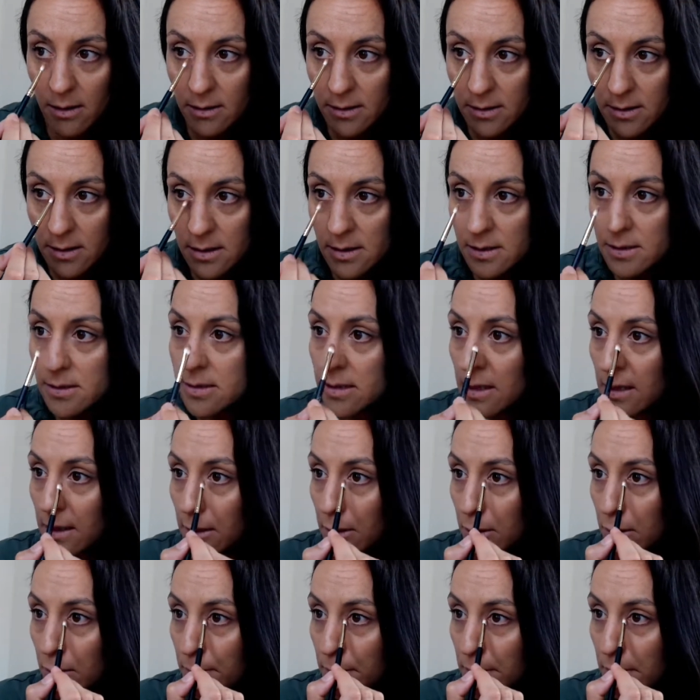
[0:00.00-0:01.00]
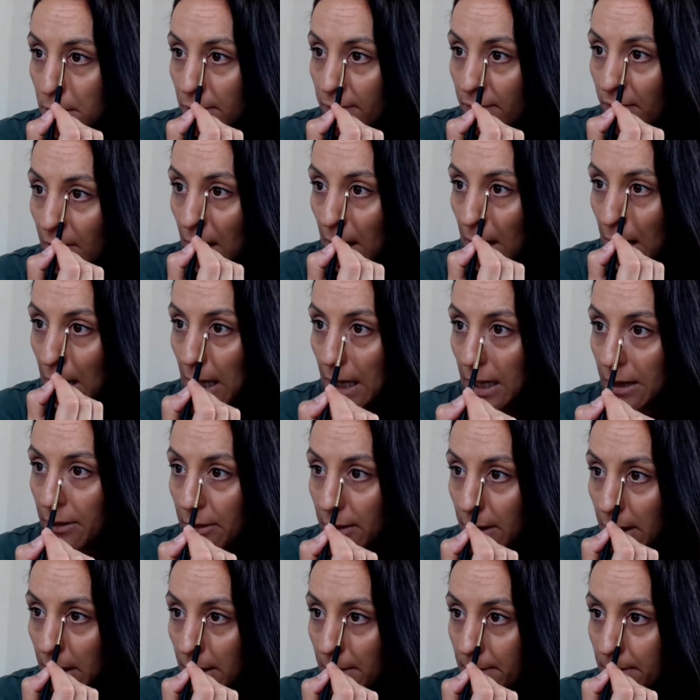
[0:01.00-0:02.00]
Just a little bit of highlight
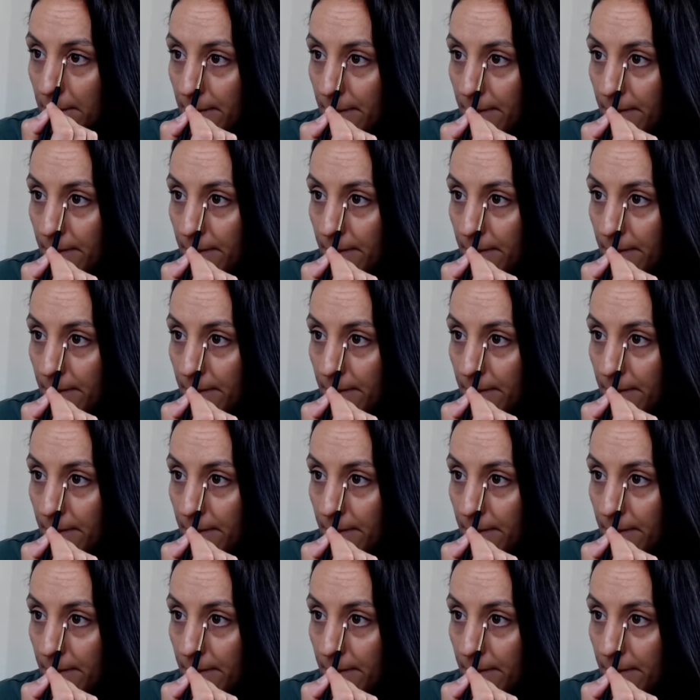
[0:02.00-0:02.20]
there.